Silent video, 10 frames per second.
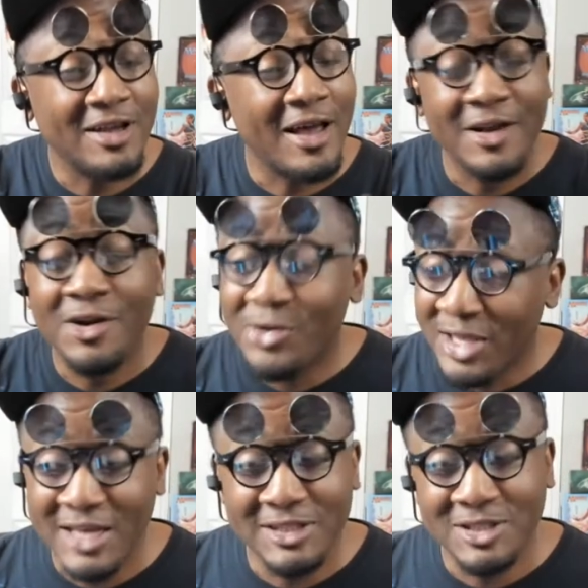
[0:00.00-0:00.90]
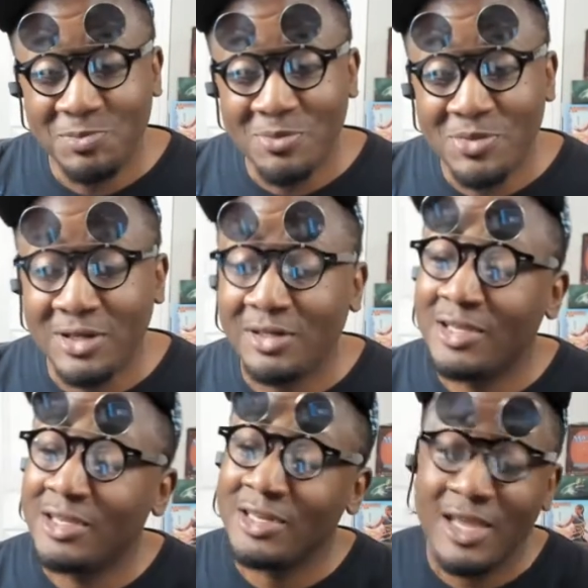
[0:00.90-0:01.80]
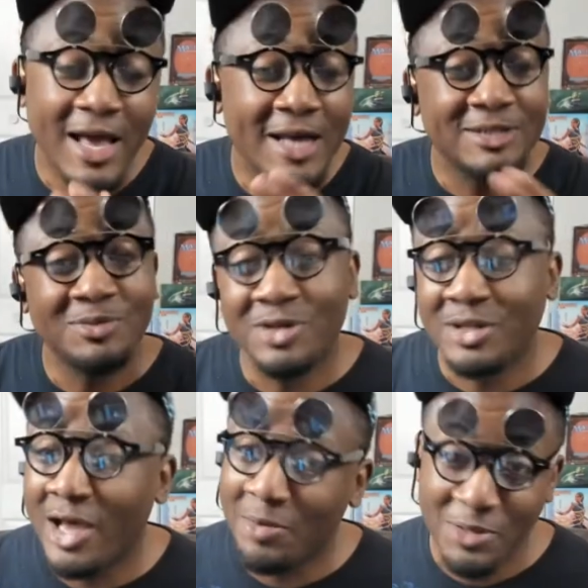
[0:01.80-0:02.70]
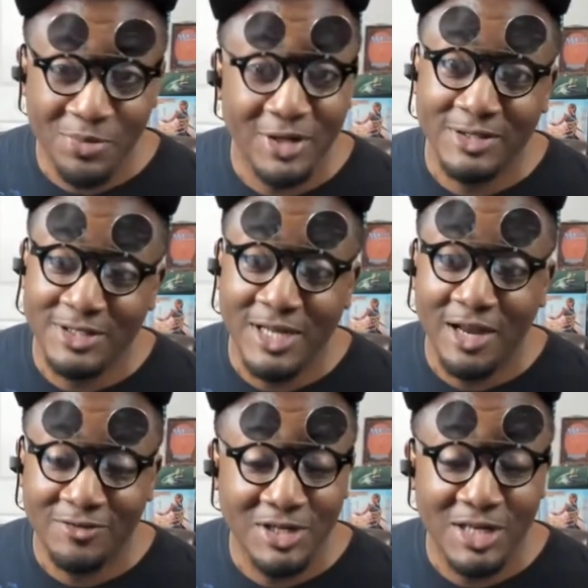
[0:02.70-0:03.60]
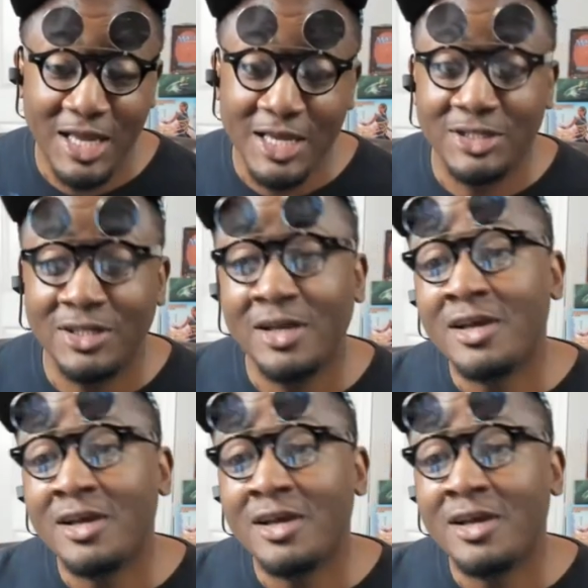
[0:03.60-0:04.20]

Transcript: I know it can't just be me. There has to be a lot of people out there tired of seeing Agent.